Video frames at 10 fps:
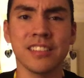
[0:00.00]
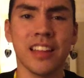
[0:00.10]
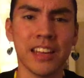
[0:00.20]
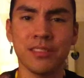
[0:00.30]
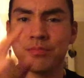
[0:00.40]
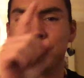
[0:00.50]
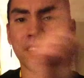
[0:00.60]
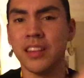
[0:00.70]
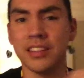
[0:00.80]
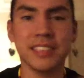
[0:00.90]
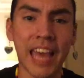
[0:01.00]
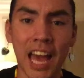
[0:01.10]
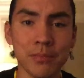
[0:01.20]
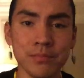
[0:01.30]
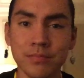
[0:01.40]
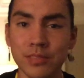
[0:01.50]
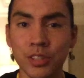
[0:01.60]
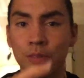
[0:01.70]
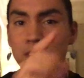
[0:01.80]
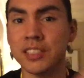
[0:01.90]
like scam.
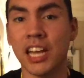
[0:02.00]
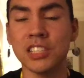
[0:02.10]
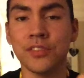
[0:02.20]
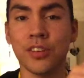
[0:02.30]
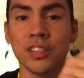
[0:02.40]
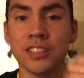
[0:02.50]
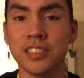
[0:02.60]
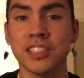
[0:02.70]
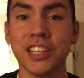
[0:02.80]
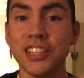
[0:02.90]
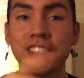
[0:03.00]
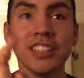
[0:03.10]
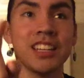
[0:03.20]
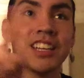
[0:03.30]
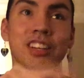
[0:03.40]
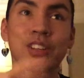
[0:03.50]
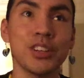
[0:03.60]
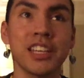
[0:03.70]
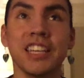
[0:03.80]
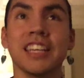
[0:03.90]
So it stands for still
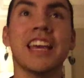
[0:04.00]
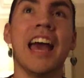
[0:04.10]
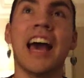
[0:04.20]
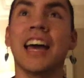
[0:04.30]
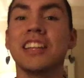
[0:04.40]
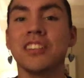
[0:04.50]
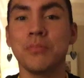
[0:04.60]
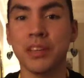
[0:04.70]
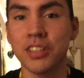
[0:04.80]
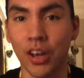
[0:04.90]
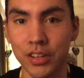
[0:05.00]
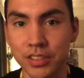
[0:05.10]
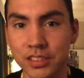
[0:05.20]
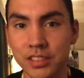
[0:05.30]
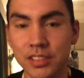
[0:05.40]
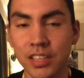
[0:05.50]
cooking at McDonald's.